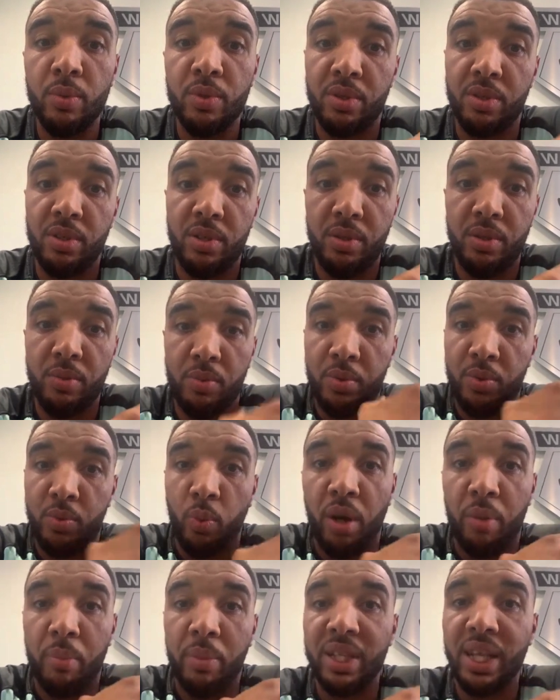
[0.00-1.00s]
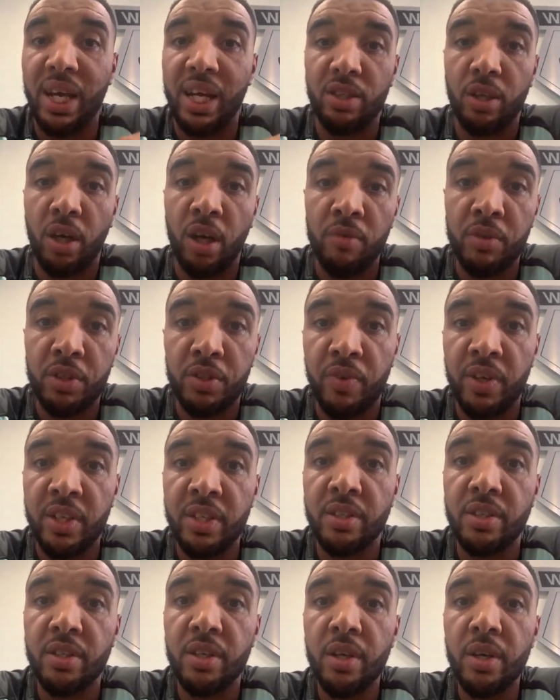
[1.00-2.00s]
He was one of my dad's Irish
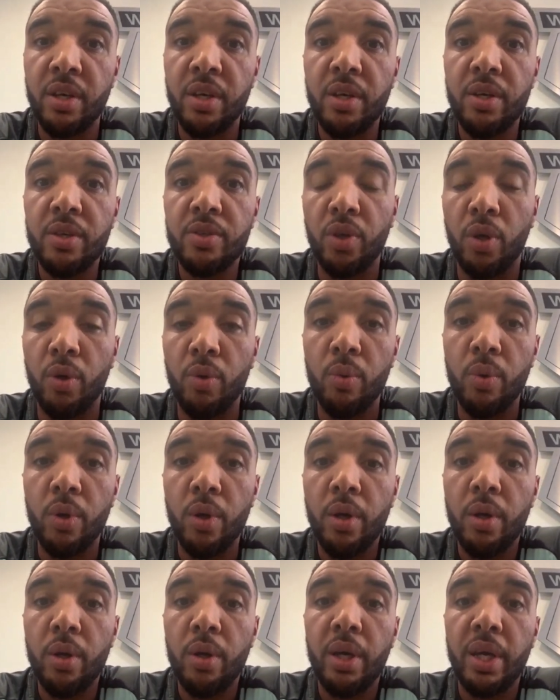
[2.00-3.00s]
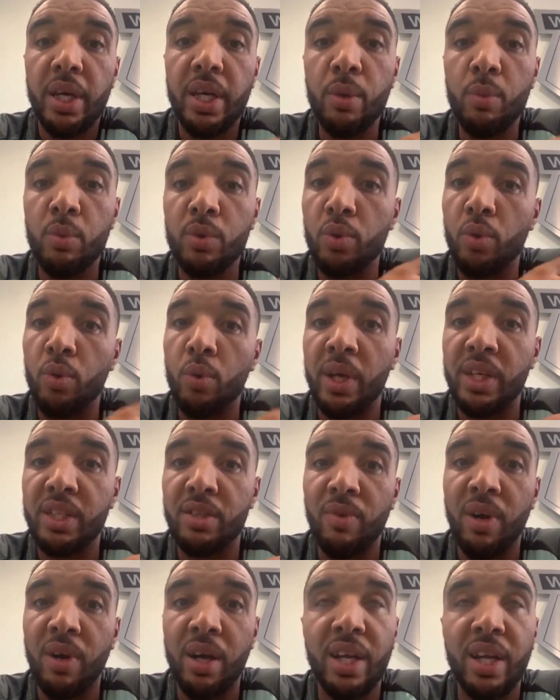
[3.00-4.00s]
friends. So he was
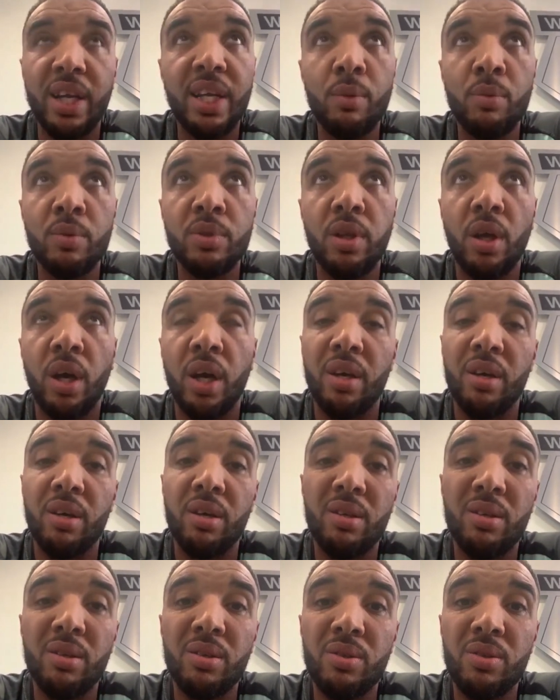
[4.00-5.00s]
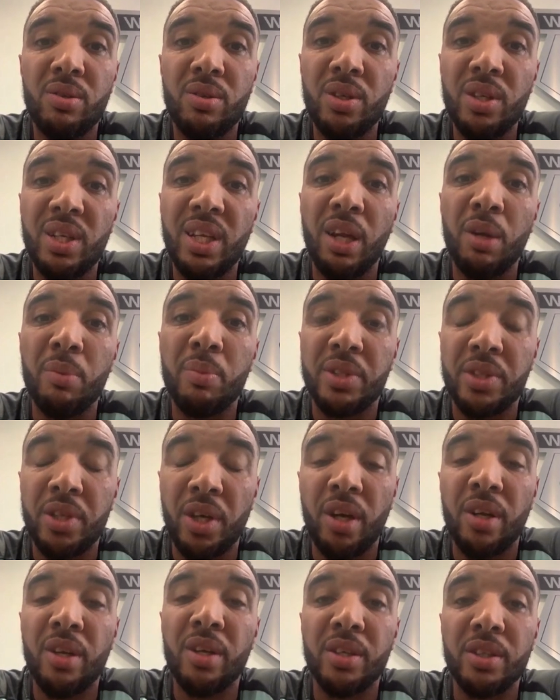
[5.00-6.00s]
always around and he was like, your dad would
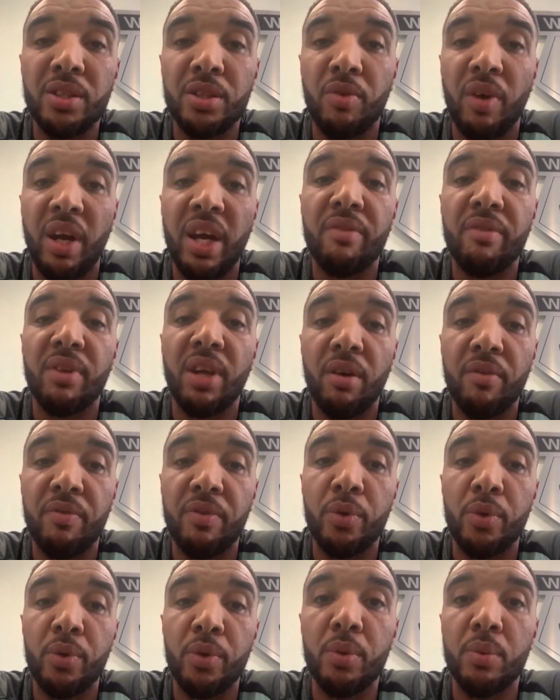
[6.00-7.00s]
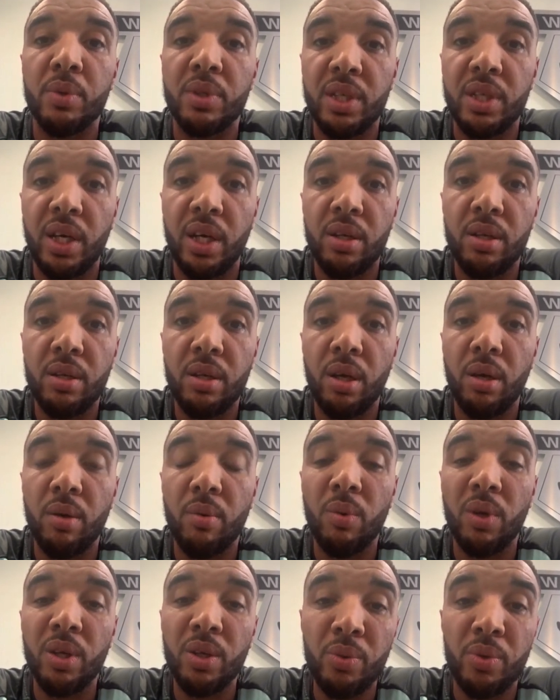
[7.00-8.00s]
be turning his grave now if he knew you was here.
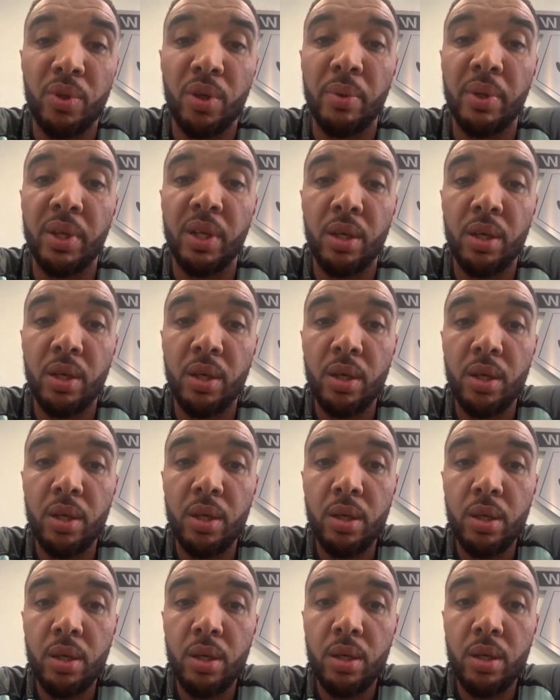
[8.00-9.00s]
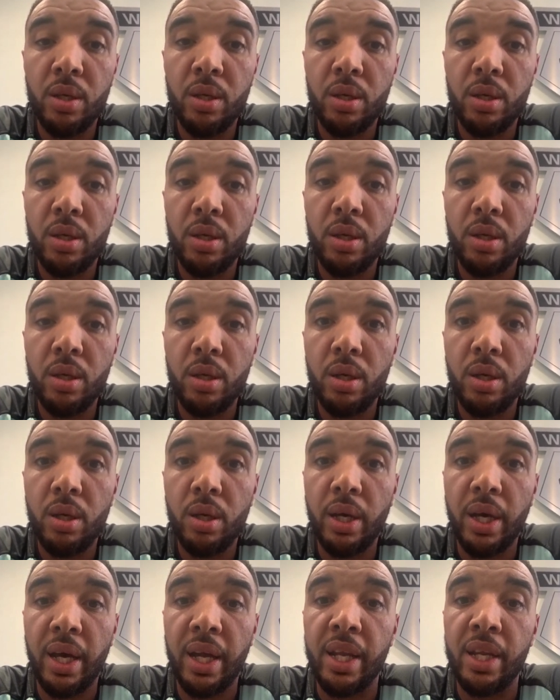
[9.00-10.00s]
Like, what are you doing?
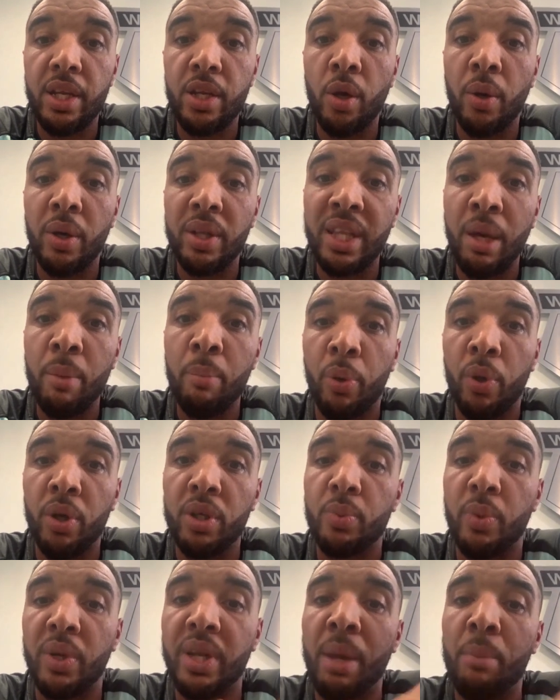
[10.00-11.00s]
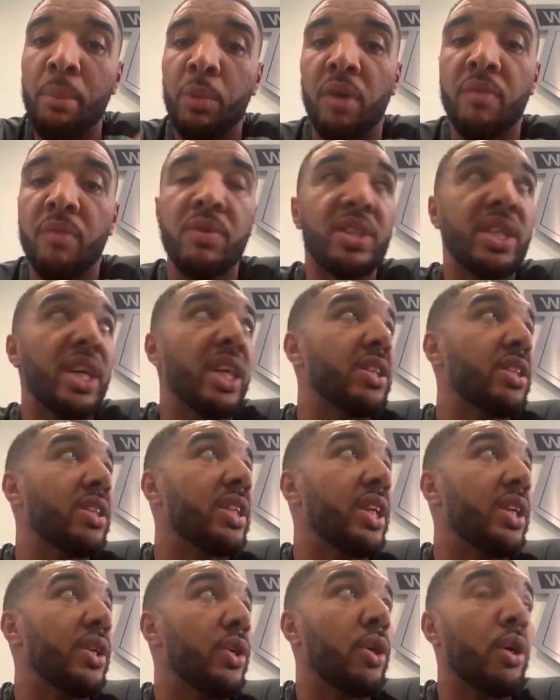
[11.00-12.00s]
Mm-hmm. And then, you know, at them points, when them
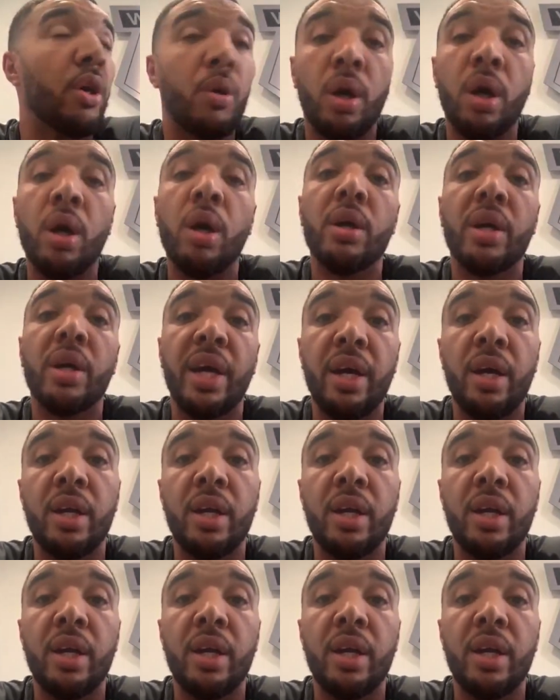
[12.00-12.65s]
conversations hit, you go, oh,